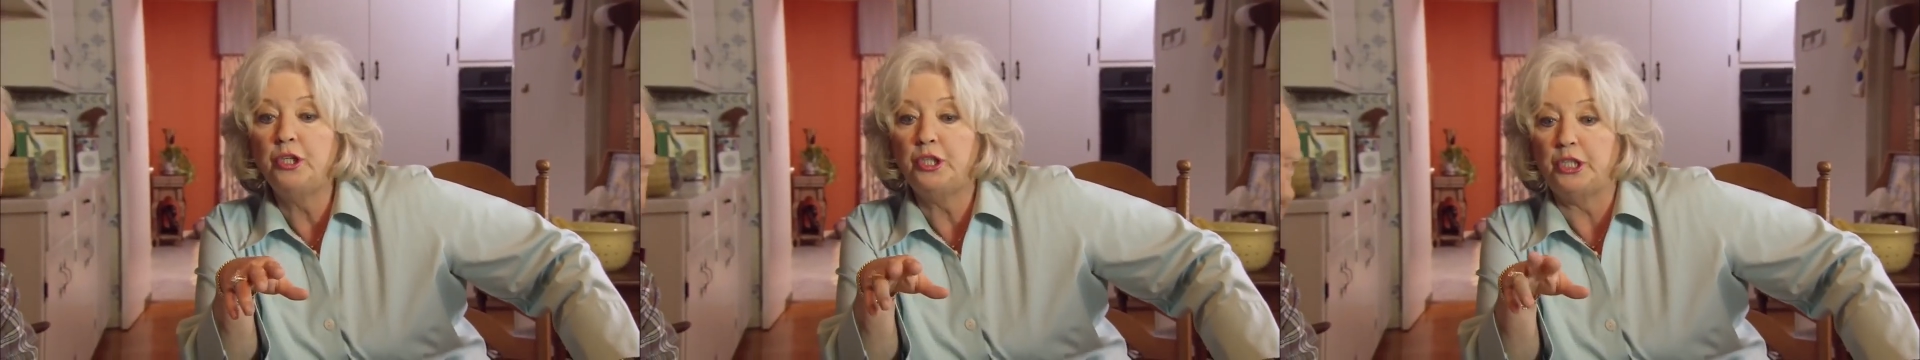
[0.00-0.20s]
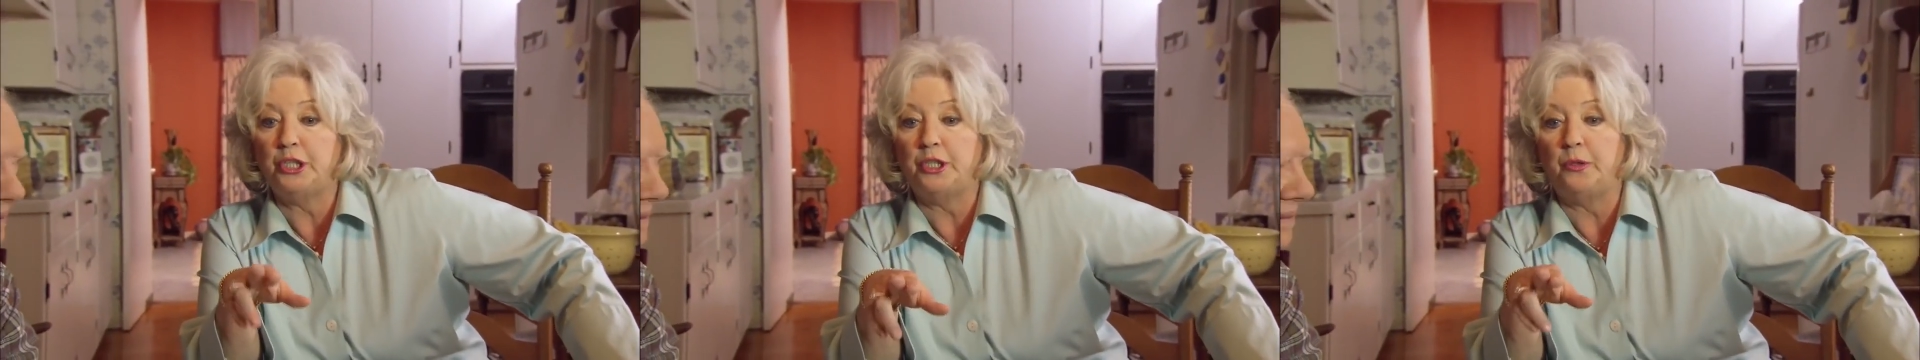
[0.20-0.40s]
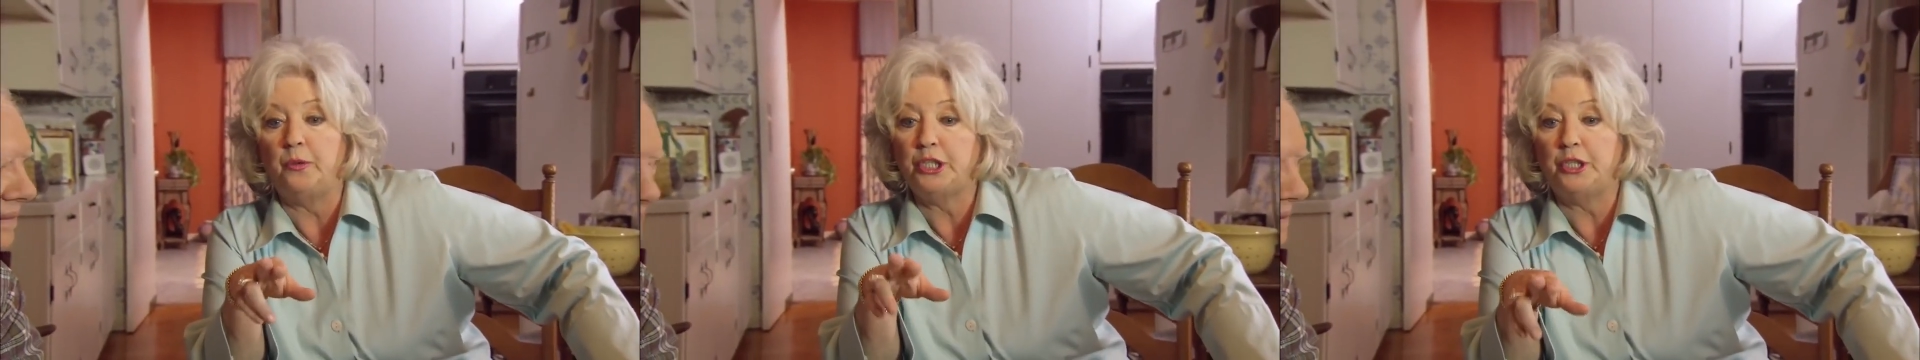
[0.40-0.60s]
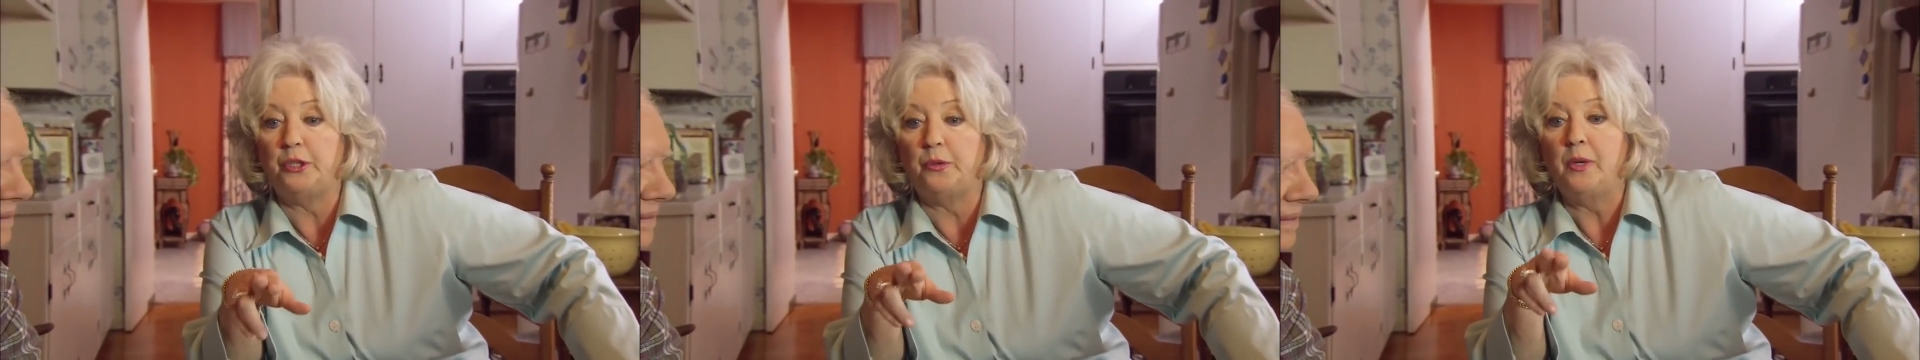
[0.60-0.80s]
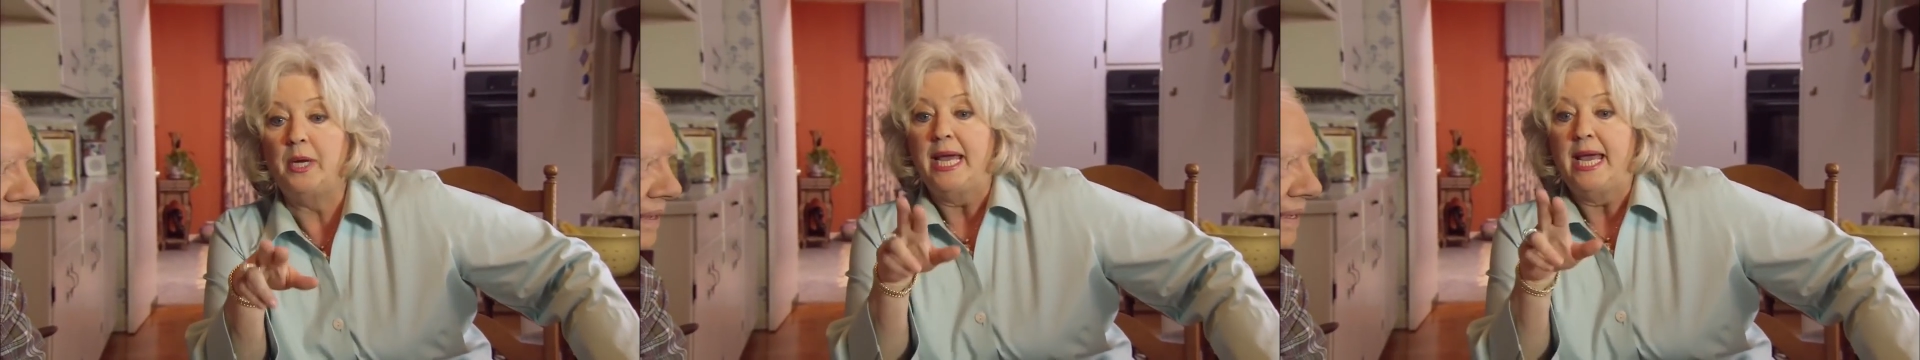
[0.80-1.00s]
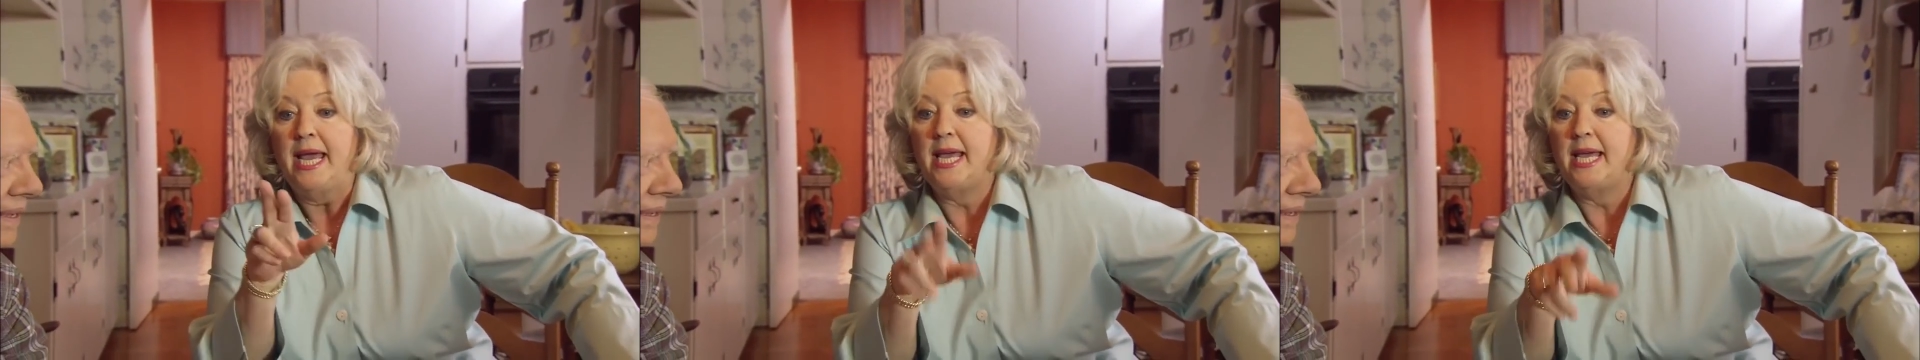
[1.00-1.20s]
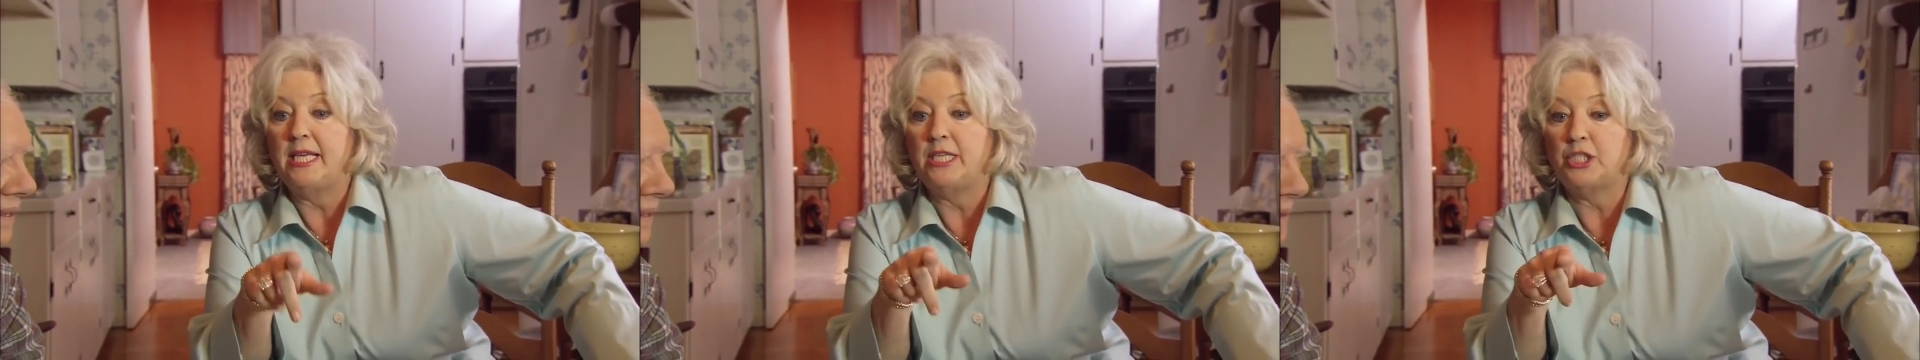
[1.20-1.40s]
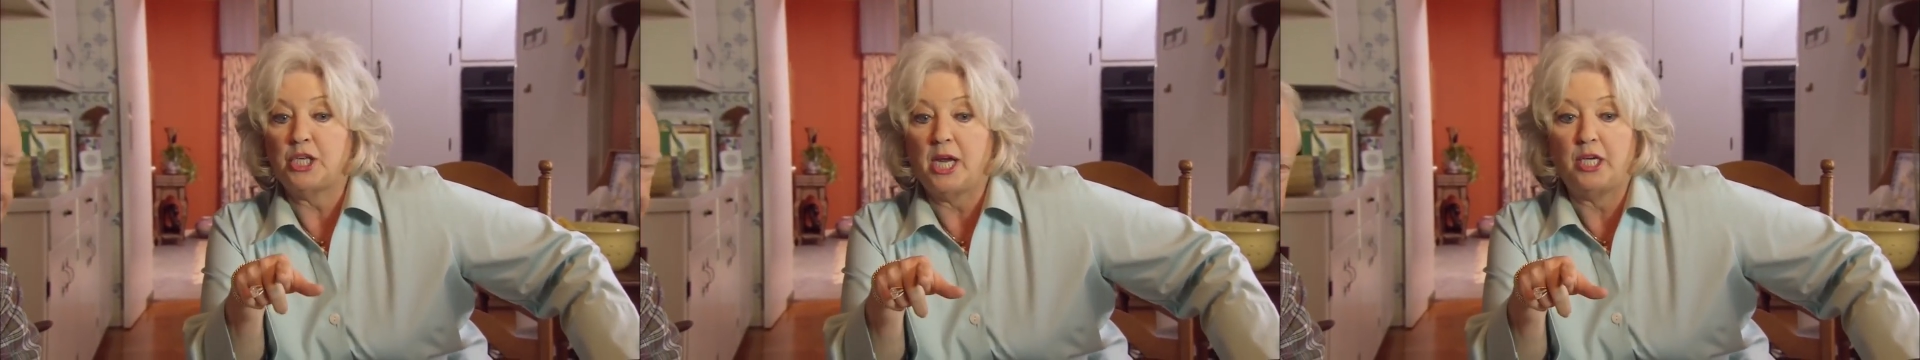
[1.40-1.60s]
do
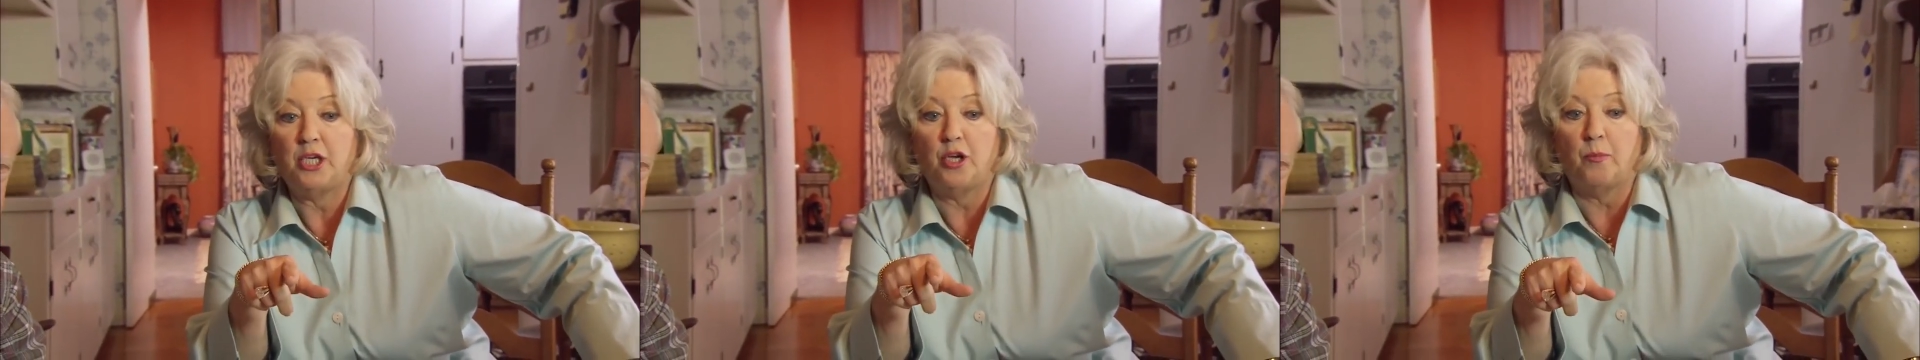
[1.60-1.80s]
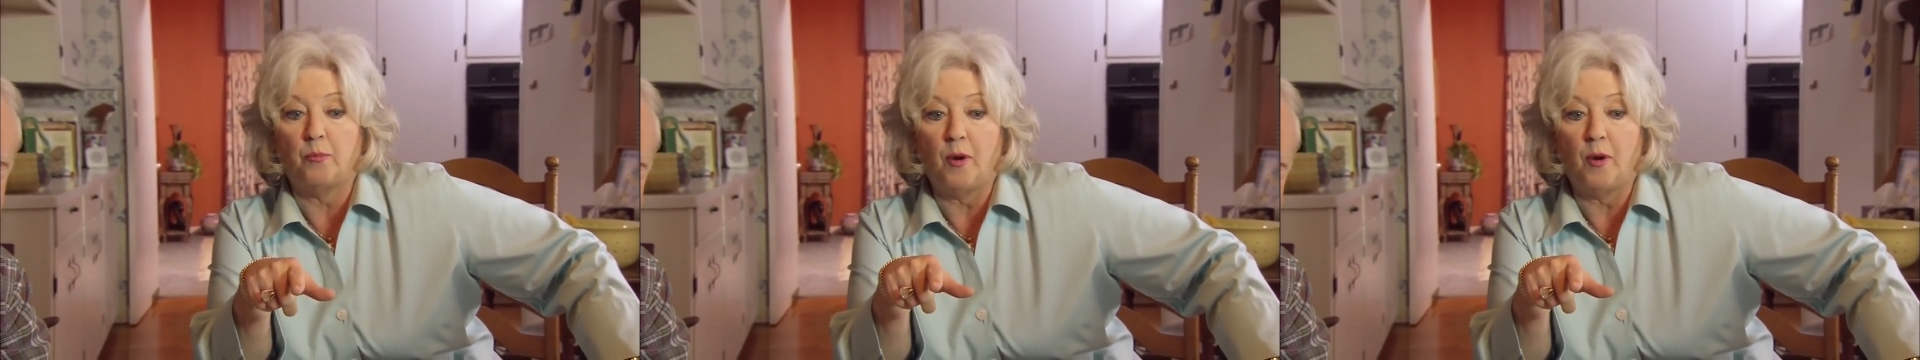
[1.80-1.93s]
is take your